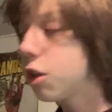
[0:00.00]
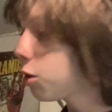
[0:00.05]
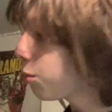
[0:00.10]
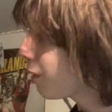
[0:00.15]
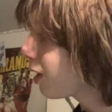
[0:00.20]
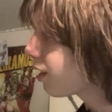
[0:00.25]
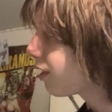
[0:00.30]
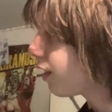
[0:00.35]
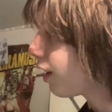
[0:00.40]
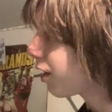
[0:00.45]

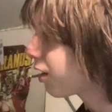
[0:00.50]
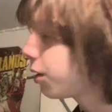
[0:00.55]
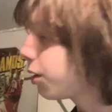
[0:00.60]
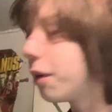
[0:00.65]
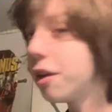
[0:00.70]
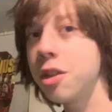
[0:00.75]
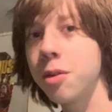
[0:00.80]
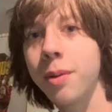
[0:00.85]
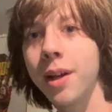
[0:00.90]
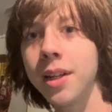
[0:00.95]
exactly, why'd
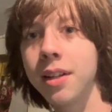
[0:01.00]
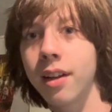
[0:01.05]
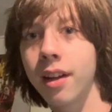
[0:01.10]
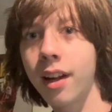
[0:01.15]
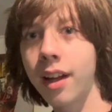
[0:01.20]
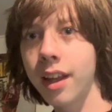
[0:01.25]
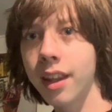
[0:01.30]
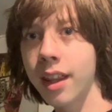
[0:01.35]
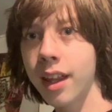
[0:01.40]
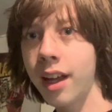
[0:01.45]
you paint it out
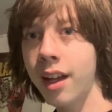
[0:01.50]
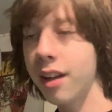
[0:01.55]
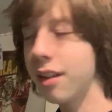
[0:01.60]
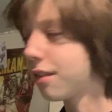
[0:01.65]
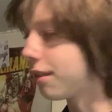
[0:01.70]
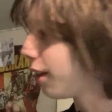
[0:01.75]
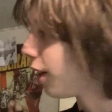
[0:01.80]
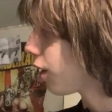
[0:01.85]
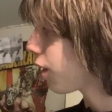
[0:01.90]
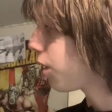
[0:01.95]
like that? It's
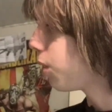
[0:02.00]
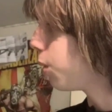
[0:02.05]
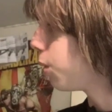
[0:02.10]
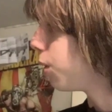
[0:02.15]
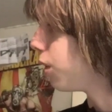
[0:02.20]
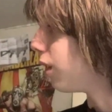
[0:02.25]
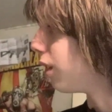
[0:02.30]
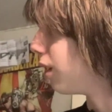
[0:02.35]
not cool."